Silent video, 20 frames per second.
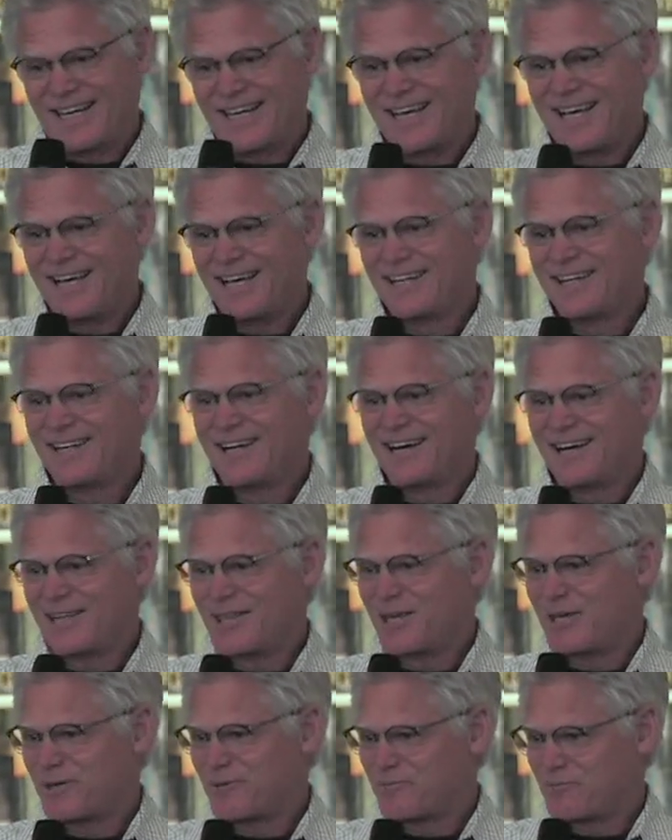and I
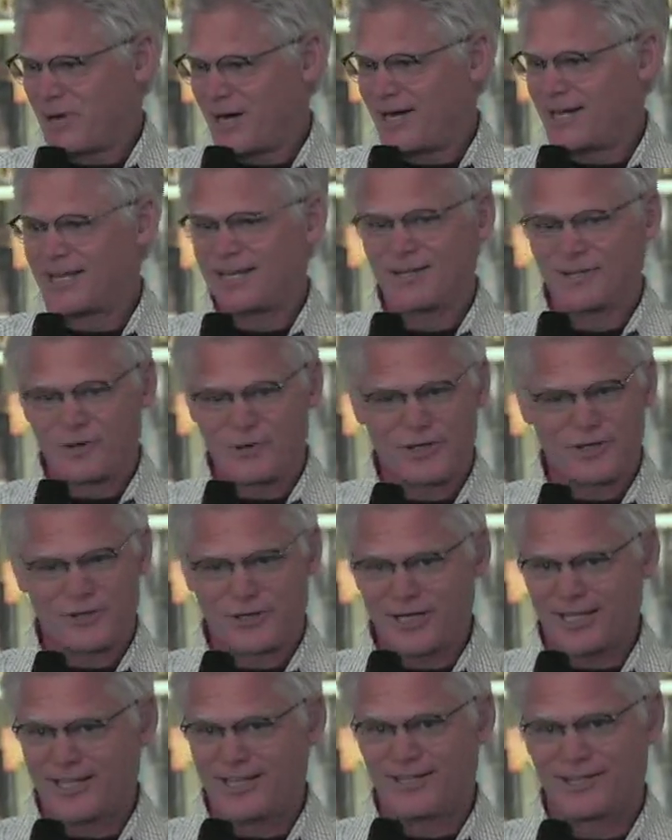think Mike had quit
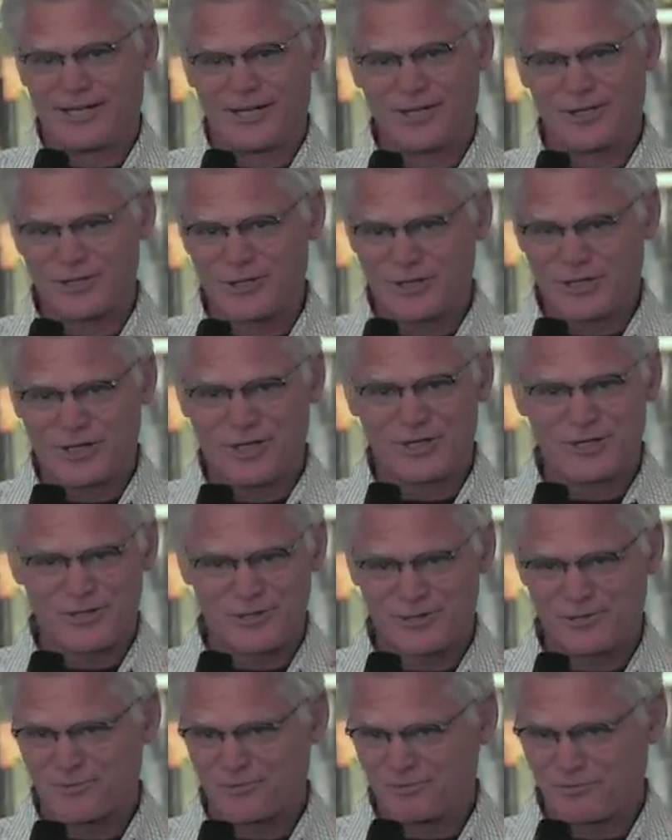drinking years and
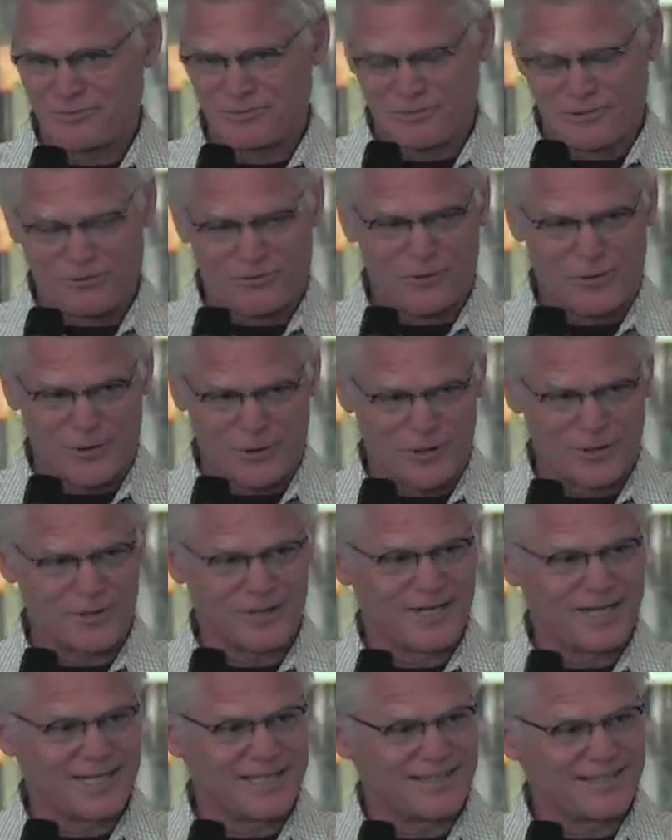years before.
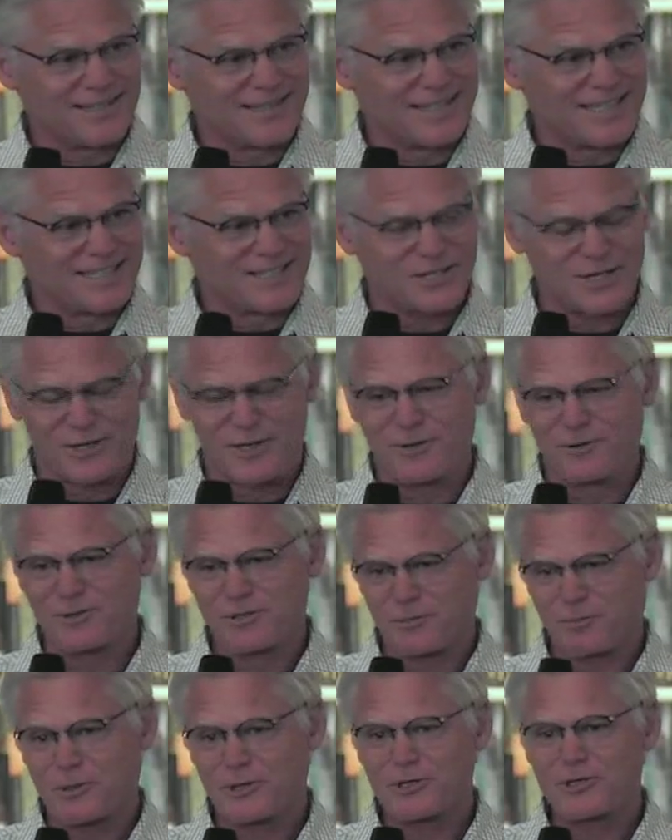And so he
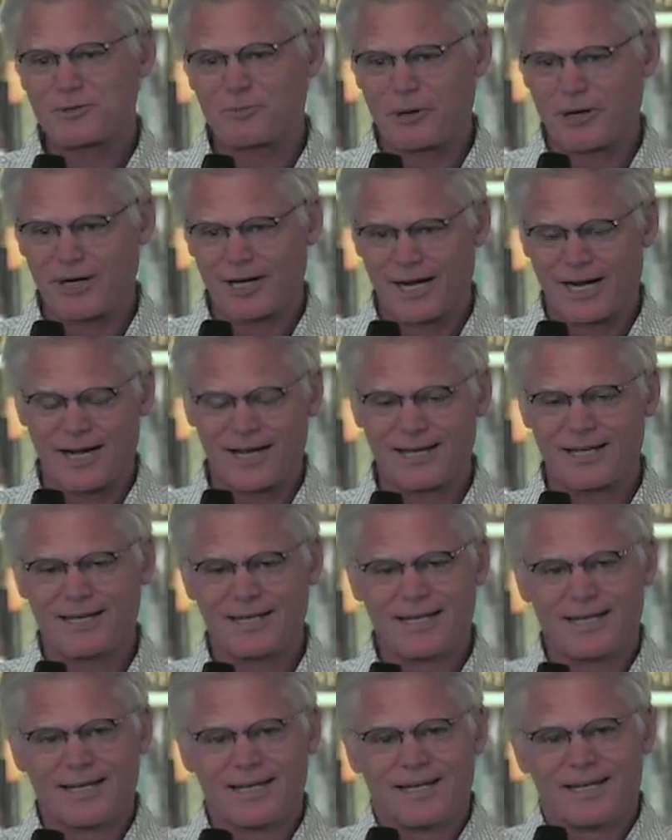was a pretty smart guy.
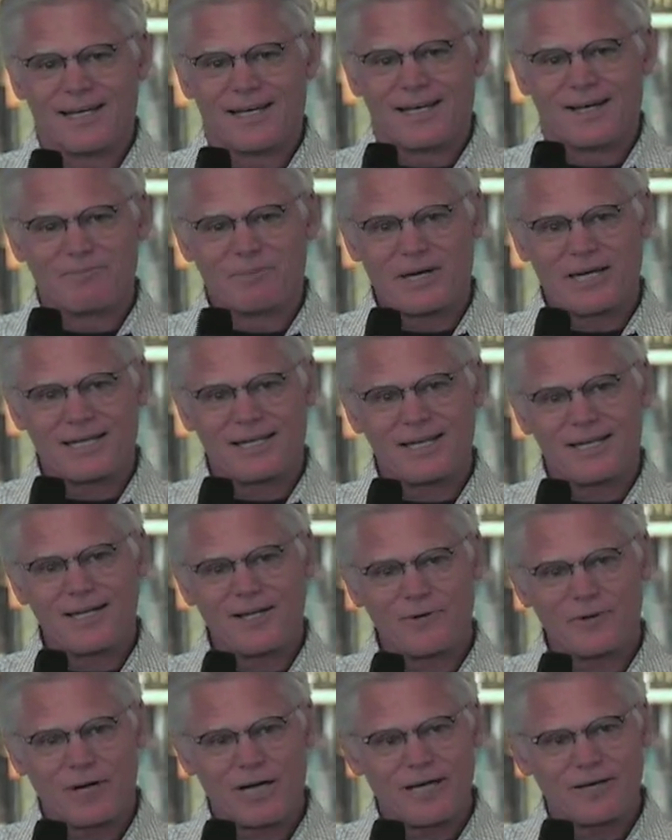But
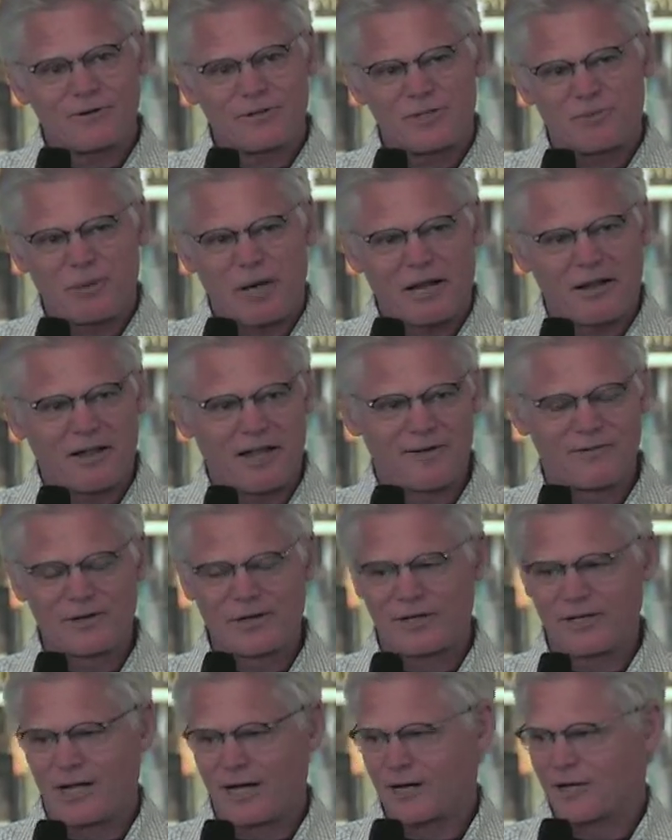anyway, it was about 11
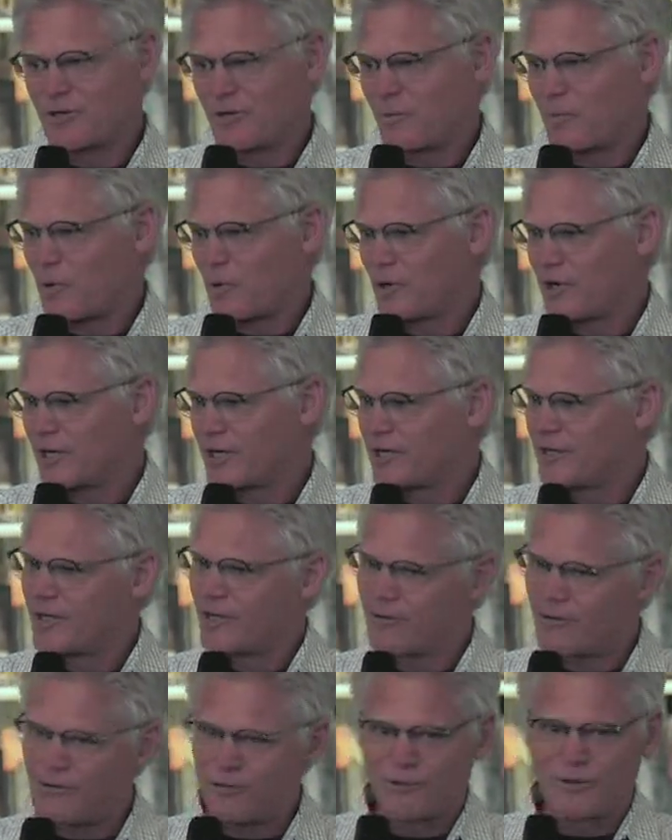o'clock in the morning, and
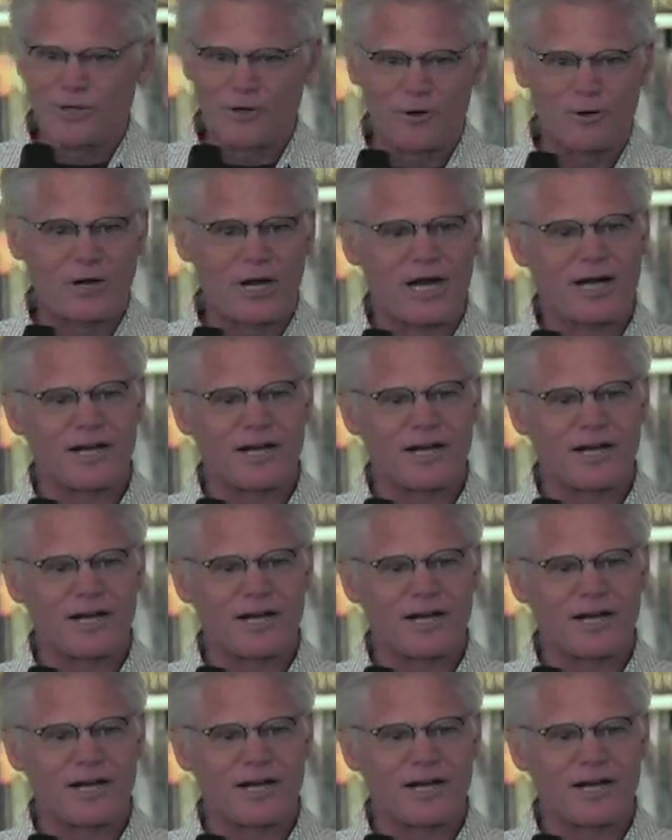there were three old